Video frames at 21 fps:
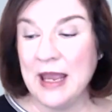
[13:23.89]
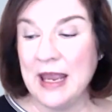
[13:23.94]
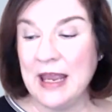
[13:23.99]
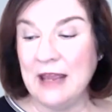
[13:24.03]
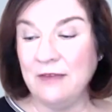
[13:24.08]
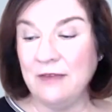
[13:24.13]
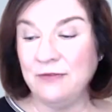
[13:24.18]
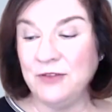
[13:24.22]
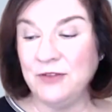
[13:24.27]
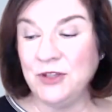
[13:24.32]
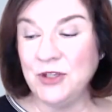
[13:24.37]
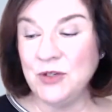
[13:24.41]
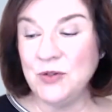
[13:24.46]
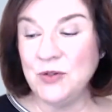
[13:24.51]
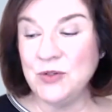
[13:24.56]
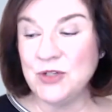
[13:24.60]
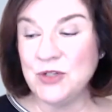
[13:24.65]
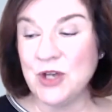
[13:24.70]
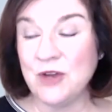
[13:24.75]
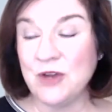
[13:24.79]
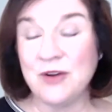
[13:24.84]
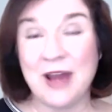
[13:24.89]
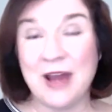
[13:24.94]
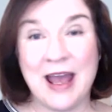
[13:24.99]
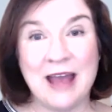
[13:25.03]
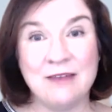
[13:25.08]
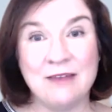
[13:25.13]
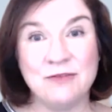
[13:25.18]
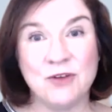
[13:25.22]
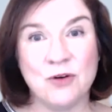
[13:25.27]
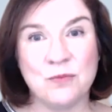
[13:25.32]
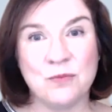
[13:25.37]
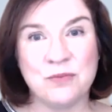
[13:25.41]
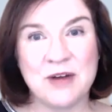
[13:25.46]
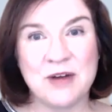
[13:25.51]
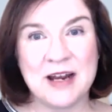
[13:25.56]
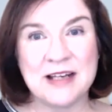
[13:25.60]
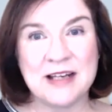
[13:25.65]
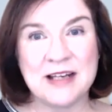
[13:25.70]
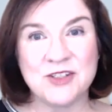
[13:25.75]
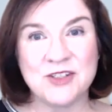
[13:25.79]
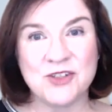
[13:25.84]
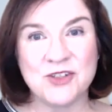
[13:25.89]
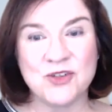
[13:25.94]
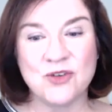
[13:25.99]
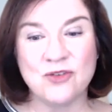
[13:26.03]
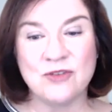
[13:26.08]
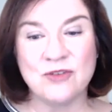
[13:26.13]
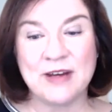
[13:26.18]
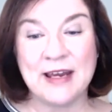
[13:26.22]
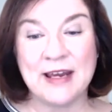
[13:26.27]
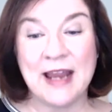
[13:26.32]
If you don't have your brand story,